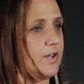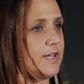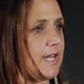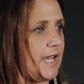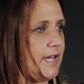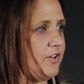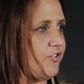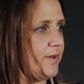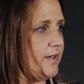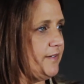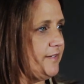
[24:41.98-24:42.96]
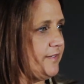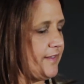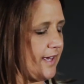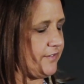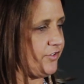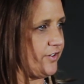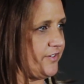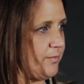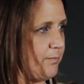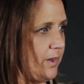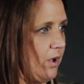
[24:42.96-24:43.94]
engagement that
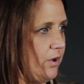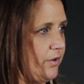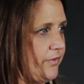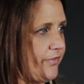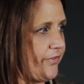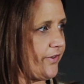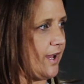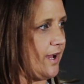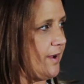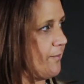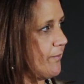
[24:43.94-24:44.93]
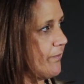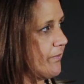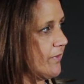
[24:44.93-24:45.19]
just blows the